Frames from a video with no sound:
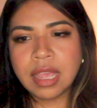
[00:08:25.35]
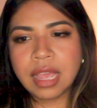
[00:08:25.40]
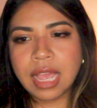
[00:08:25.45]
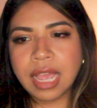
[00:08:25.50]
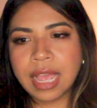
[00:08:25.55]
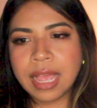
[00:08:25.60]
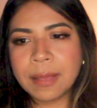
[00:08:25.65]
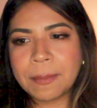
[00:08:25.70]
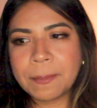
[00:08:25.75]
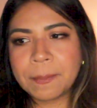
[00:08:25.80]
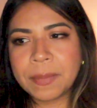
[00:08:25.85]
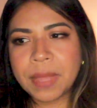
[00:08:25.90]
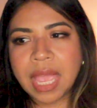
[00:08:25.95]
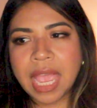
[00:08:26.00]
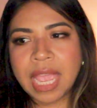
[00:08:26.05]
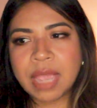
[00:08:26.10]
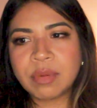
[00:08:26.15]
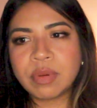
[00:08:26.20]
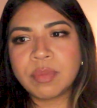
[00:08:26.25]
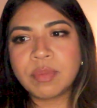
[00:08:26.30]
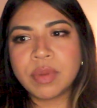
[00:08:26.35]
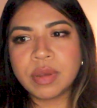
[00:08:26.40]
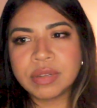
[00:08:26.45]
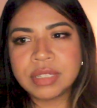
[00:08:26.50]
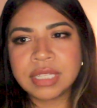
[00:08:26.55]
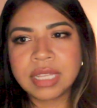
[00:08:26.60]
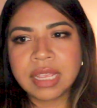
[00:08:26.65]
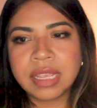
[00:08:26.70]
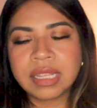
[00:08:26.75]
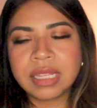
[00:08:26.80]
I will
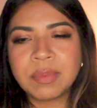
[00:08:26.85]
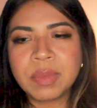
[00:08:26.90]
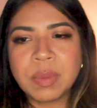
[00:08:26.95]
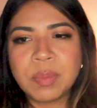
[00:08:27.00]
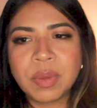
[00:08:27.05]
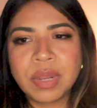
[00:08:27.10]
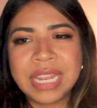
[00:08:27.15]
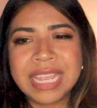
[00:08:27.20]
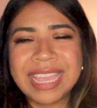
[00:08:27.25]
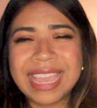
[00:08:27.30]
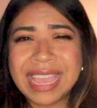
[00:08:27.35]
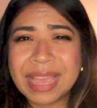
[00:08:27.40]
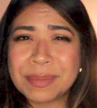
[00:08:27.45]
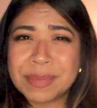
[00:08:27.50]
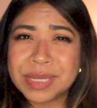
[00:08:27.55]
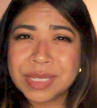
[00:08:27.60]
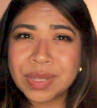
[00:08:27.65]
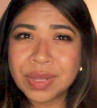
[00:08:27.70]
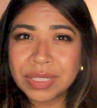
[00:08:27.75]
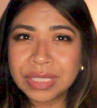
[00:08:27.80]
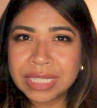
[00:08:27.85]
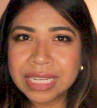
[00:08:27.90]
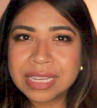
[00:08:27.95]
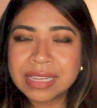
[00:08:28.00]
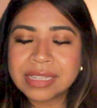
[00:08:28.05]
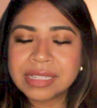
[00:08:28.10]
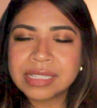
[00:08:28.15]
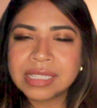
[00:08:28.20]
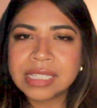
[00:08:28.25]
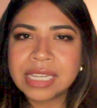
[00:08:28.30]
most likely be putting Amazon
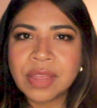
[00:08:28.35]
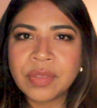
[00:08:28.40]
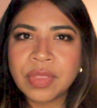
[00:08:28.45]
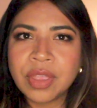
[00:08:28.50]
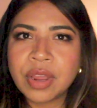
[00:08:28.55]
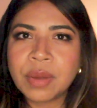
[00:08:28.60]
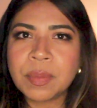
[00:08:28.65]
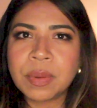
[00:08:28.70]
links down there,